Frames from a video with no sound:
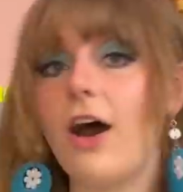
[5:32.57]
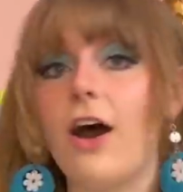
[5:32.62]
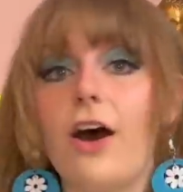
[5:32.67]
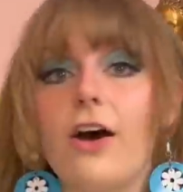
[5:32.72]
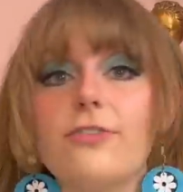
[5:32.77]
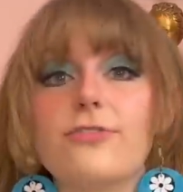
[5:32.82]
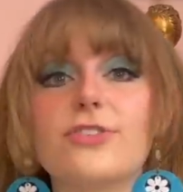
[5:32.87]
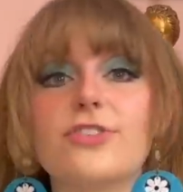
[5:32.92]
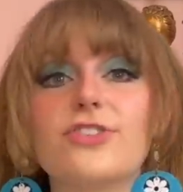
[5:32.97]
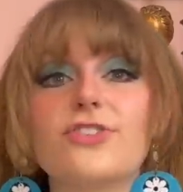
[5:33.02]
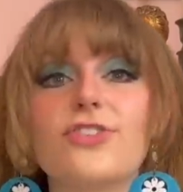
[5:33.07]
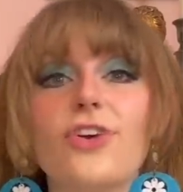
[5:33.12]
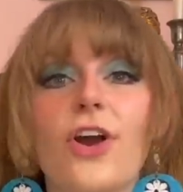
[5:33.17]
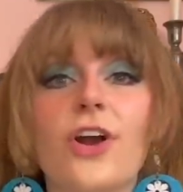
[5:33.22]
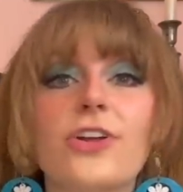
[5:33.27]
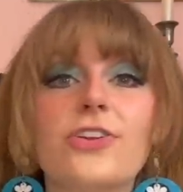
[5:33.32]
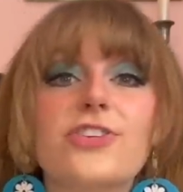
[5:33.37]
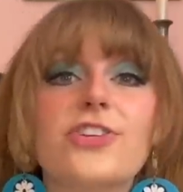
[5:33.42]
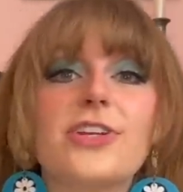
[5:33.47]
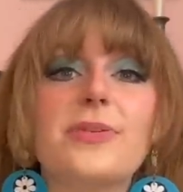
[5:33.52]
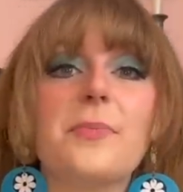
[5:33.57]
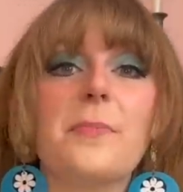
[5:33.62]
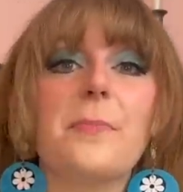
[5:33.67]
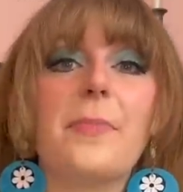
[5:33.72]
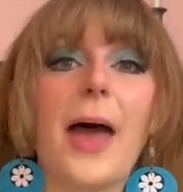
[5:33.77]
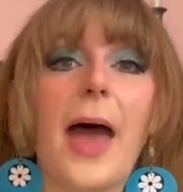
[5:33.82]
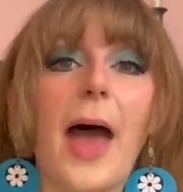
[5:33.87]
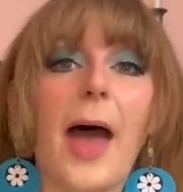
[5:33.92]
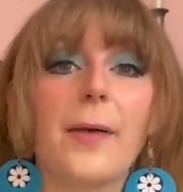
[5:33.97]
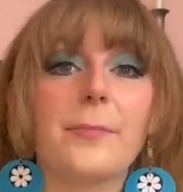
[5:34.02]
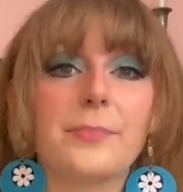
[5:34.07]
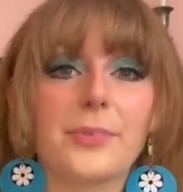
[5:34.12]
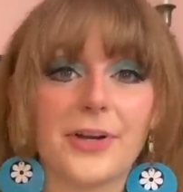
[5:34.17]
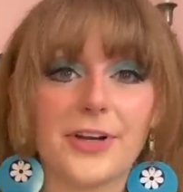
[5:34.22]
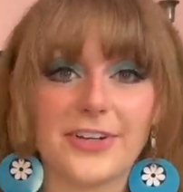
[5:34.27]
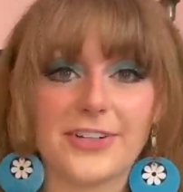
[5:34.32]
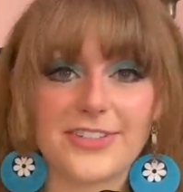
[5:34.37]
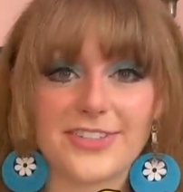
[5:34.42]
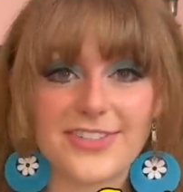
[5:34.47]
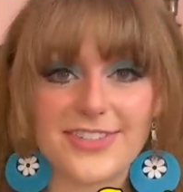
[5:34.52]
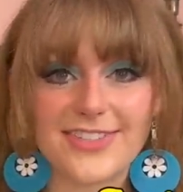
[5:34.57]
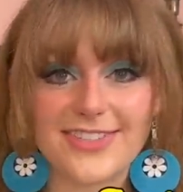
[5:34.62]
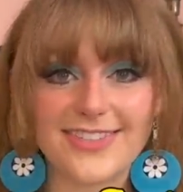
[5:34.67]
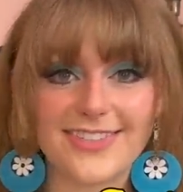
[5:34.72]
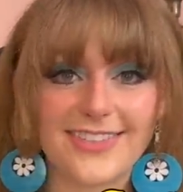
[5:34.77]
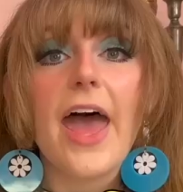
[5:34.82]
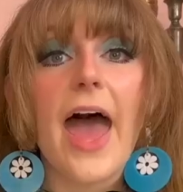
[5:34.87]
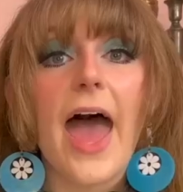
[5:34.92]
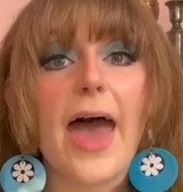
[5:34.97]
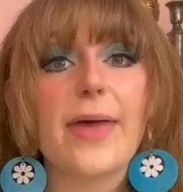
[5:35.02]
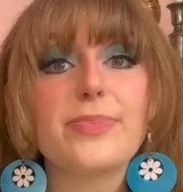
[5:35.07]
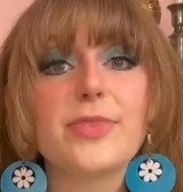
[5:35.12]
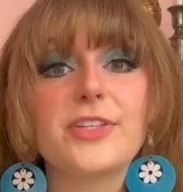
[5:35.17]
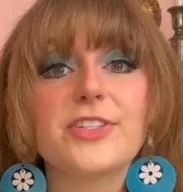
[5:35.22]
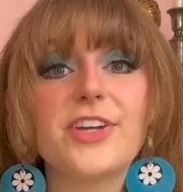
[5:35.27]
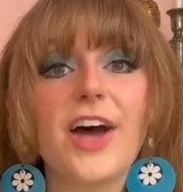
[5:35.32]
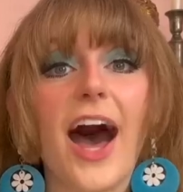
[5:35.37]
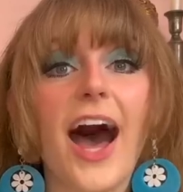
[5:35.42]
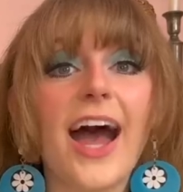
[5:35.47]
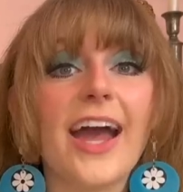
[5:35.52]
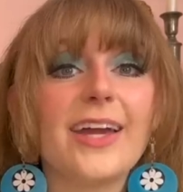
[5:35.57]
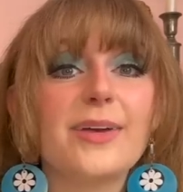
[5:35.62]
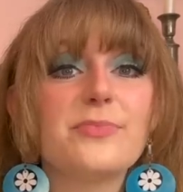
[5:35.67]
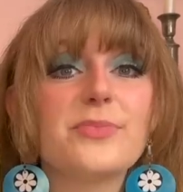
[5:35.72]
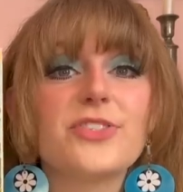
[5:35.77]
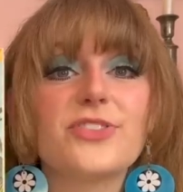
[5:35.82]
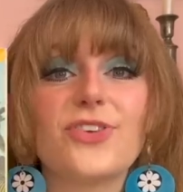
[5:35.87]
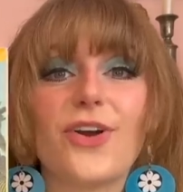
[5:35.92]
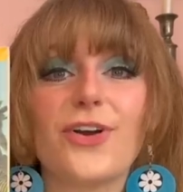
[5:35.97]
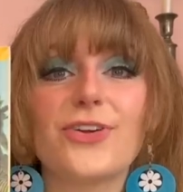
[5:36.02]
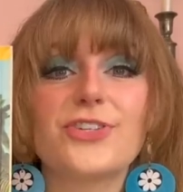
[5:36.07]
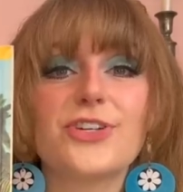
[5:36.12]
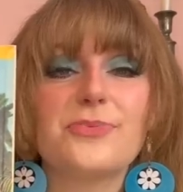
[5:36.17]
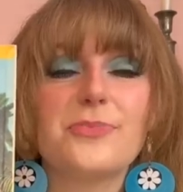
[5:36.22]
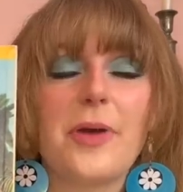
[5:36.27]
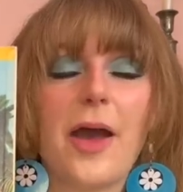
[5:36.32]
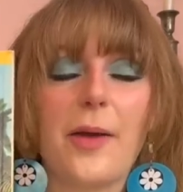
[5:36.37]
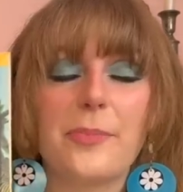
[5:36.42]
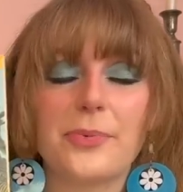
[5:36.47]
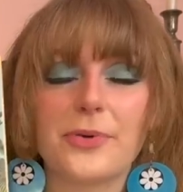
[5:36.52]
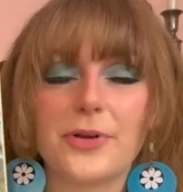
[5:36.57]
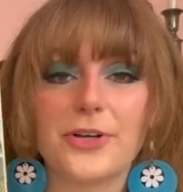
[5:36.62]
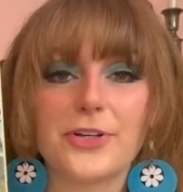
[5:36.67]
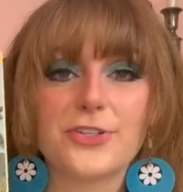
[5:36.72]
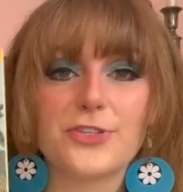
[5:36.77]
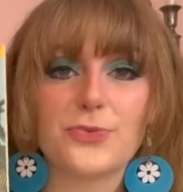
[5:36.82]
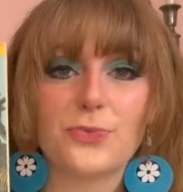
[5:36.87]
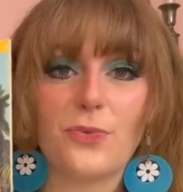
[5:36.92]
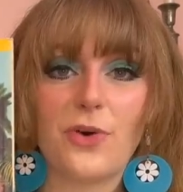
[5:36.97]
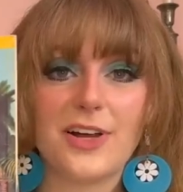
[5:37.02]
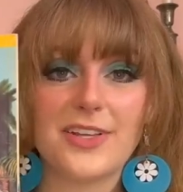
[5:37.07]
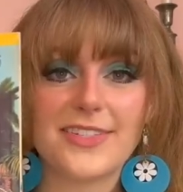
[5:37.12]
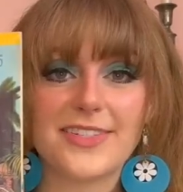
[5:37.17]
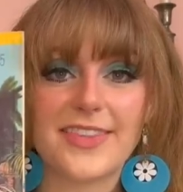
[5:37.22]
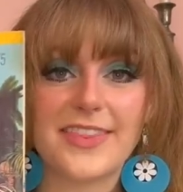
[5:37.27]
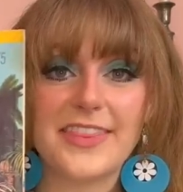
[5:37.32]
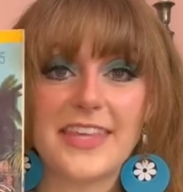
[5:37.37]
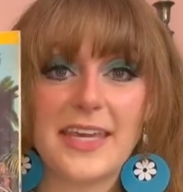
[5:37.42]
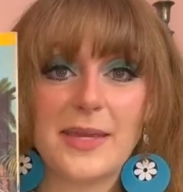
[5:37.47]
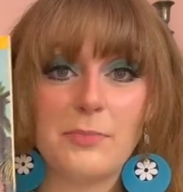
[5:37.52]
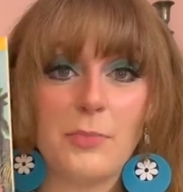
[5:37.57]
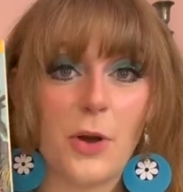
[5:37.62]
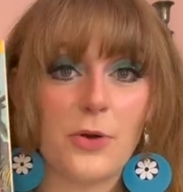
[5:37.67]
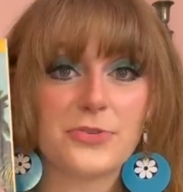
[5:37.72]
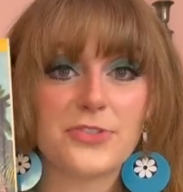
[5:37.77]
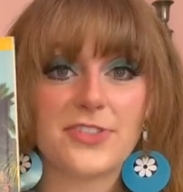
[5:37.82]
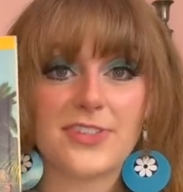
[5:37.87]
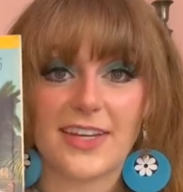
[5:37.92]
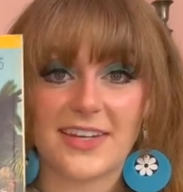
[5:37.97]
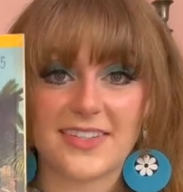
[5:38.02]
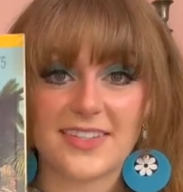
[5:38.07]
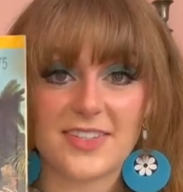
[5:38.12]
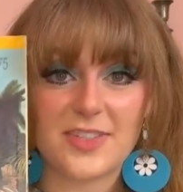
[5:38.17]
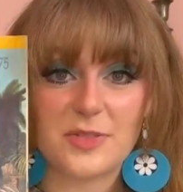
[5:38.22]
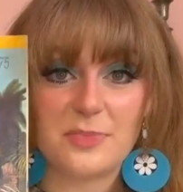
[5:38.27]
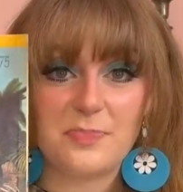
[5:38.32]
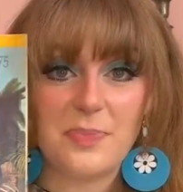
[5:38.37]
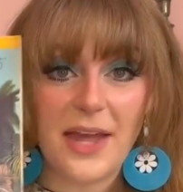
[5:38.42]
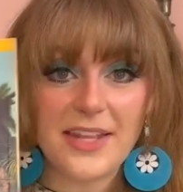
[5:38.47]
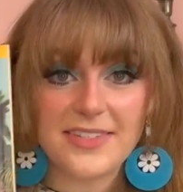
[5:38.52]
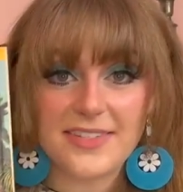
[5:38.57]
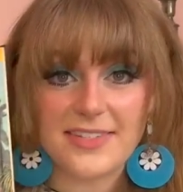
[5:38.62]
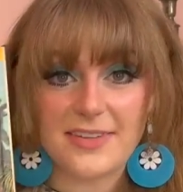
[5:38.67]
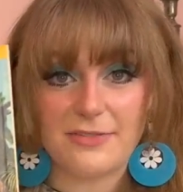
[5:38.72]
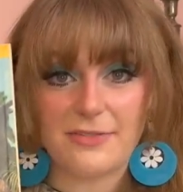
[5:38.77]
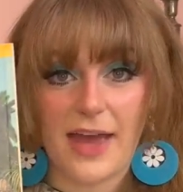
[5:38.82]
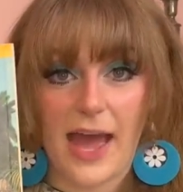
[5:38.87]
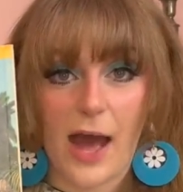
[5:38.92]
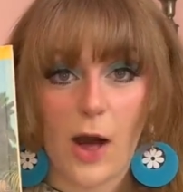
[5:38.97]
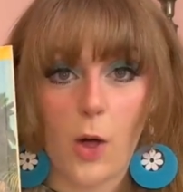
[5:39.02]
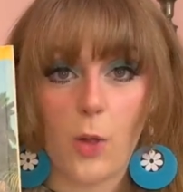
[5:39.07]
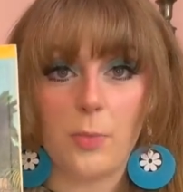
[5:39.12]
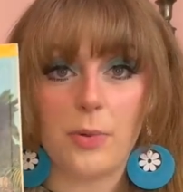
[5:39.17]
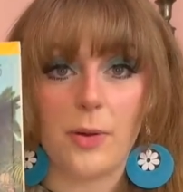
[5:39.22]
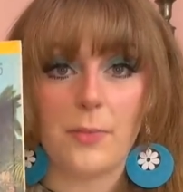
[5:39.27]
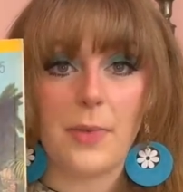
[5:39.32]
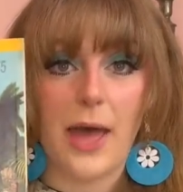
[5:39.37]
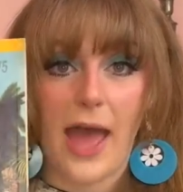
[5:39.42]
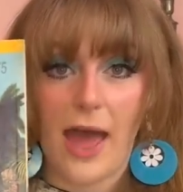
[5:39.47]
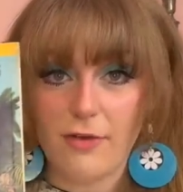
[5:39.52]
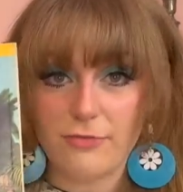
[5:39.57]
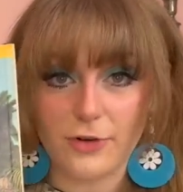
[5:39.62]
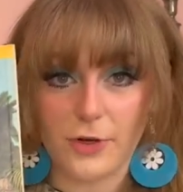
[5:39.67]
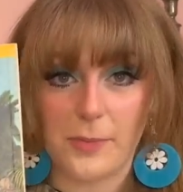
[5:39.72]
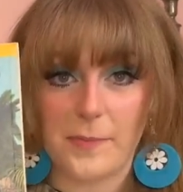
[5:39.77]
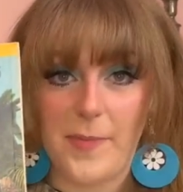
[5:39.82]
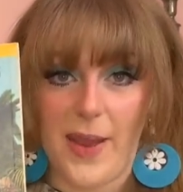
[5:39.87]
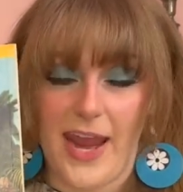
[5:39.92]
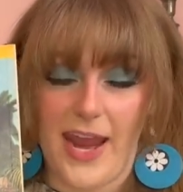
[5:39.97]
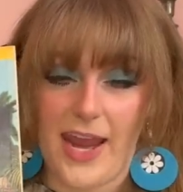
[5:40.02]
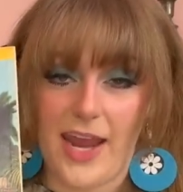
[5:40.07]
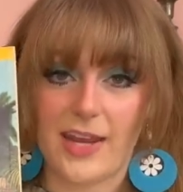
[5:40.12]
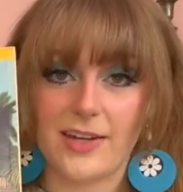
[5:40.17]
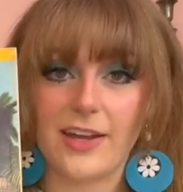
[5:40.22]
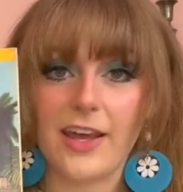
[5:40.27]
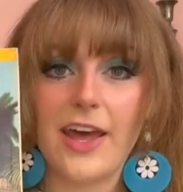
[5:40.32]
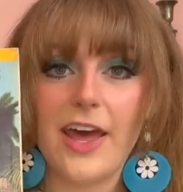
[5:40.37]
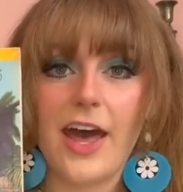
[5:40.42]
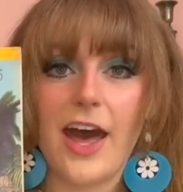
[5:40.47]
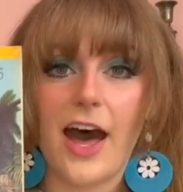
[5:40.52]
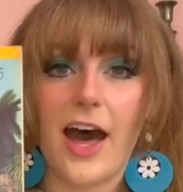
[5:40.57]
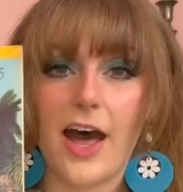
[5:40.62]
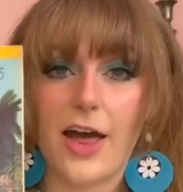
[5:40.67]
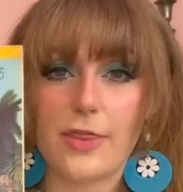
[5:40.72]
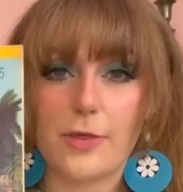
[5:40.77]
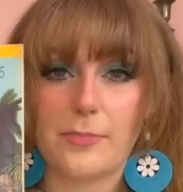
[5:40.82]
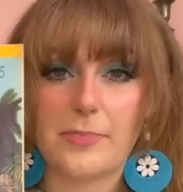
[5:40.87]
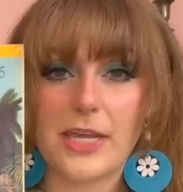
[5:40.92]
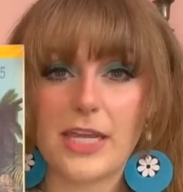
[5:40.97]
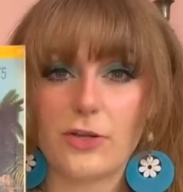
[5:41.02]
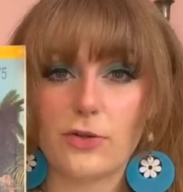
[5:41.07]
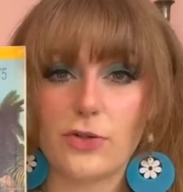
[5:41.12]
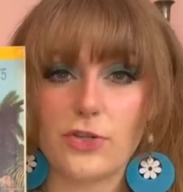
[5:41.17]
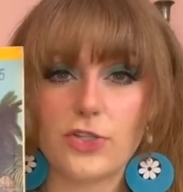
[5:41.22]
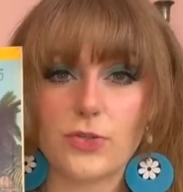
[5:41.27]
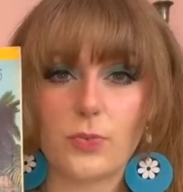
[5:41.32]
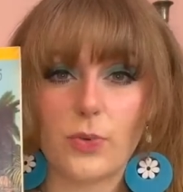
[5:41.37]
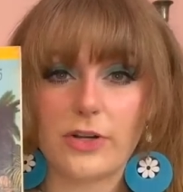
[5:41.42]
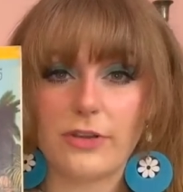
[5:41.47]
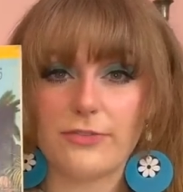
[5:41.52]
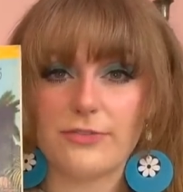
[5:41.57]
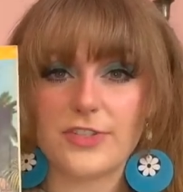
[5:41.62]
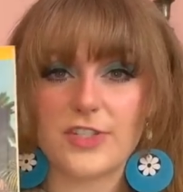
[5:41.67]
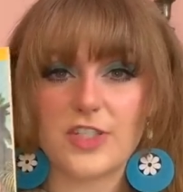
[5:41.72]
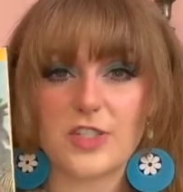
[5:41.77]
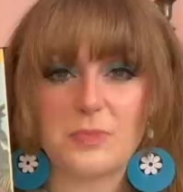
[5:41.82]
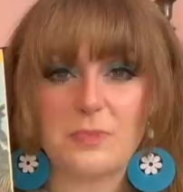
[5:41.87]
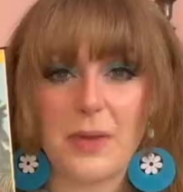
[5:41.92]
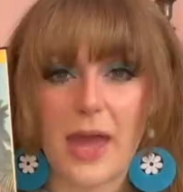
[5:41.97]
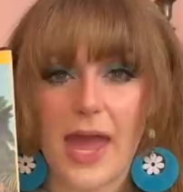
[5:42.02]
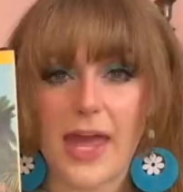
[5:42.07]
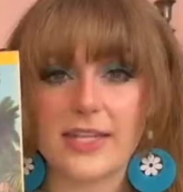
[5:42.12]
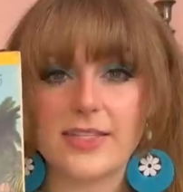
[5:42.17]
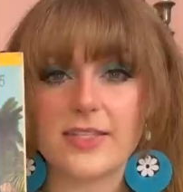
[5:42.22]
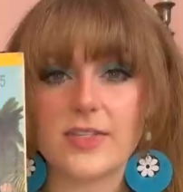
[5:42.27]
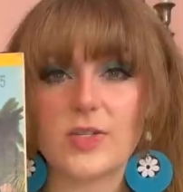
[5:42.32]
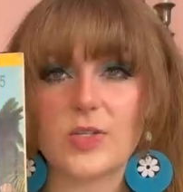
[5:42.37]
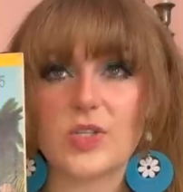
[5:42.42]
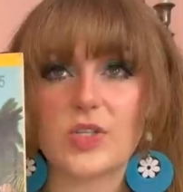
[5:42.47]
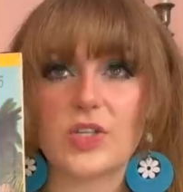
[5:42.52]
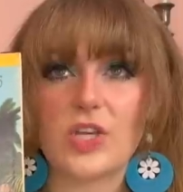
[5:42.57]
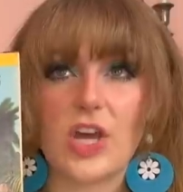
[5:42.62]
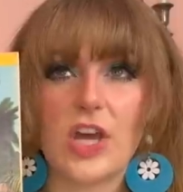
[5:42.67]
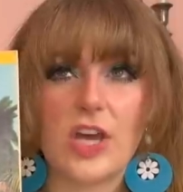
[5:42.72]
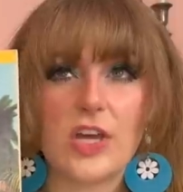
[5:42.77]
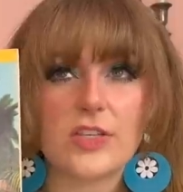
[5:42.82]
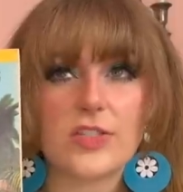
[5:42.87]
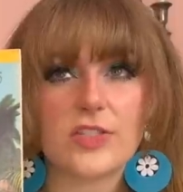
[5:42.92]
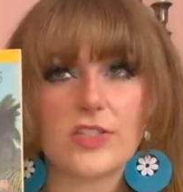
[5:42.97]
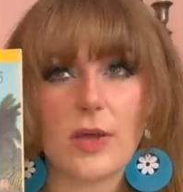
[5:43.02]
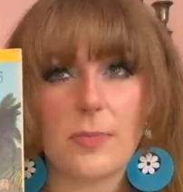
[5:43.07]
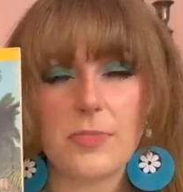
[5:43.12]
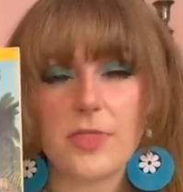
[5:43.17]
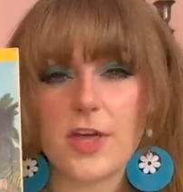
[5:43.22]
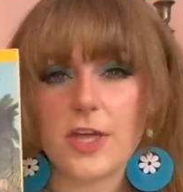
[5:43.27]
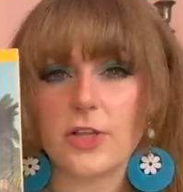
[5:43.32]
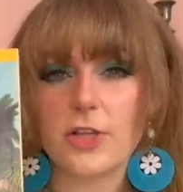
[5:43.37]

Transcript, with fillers: of Sgt. Pepper's. At the time, Sgt. Pepper's was the most expensive album ever made. The Beatles would have spent something